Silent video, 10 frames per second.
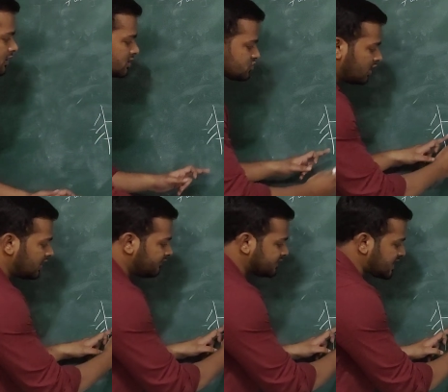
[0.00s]
the
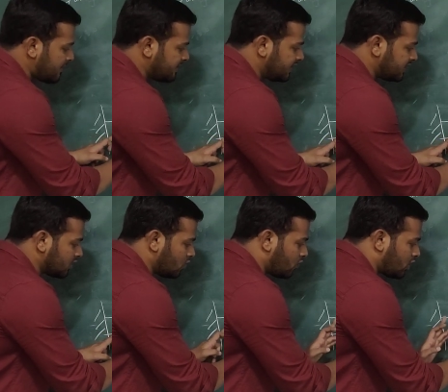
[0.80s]
solid which I am
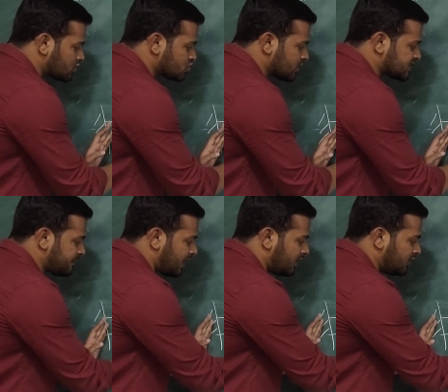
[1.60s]
heating wants to
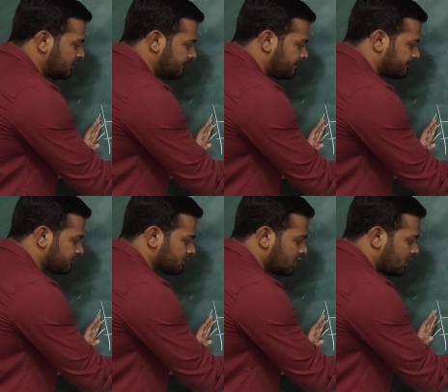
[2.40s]
expand,
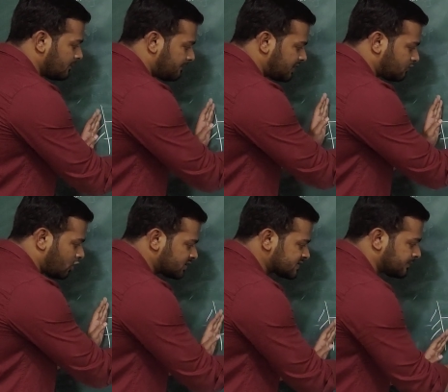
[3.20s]
but
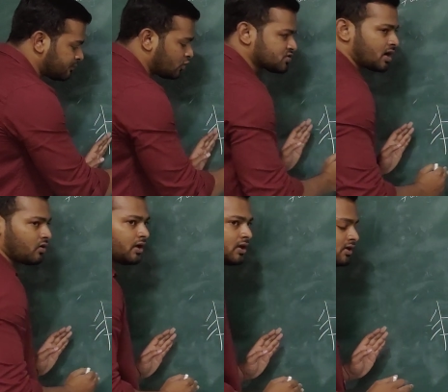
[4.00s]
what the supports are
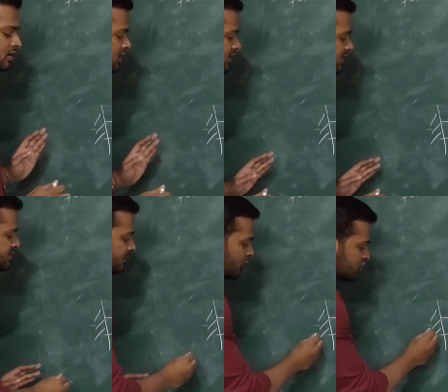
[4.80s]
doing, the
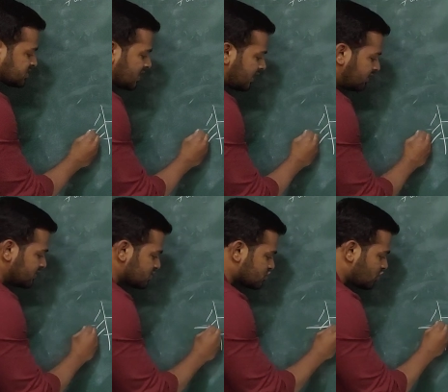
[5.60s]
supports
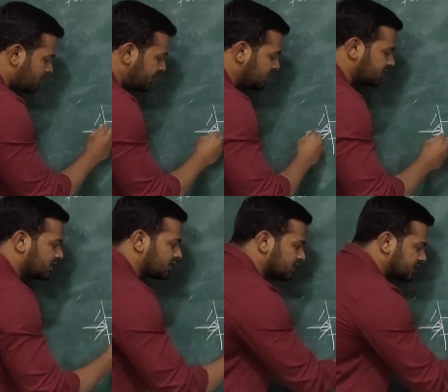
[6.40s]
are stopping
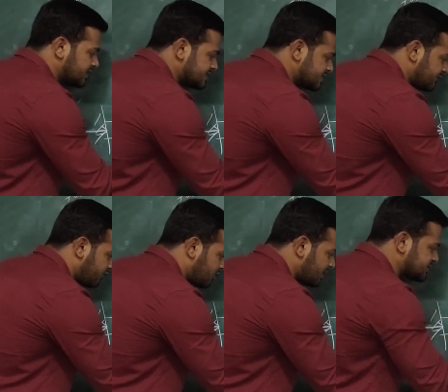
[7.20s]
this from